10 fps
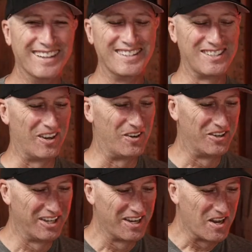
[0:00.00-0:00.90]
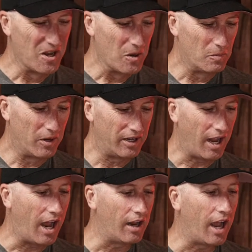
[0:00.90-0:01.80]
So, but
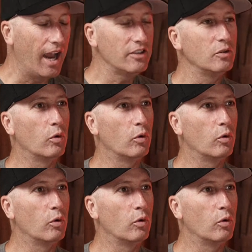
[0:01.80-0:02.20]
I actually